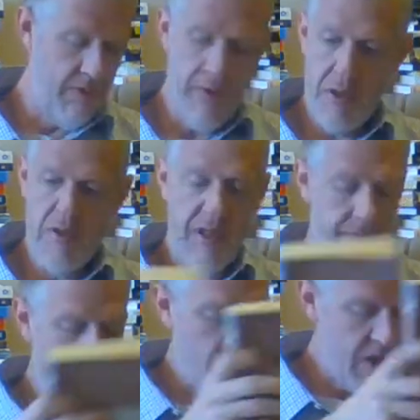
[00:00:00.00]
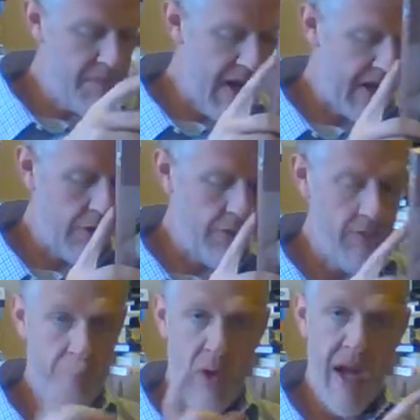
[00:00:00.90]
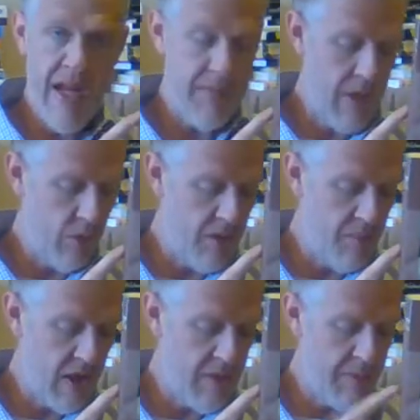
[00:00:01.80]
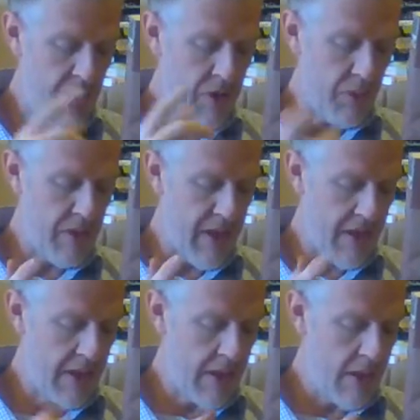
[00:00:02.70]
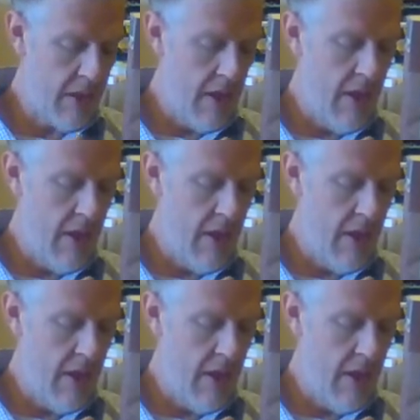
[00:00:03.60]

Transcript: Footnote six forty-one is back to Varieties by William James, page three nineteen.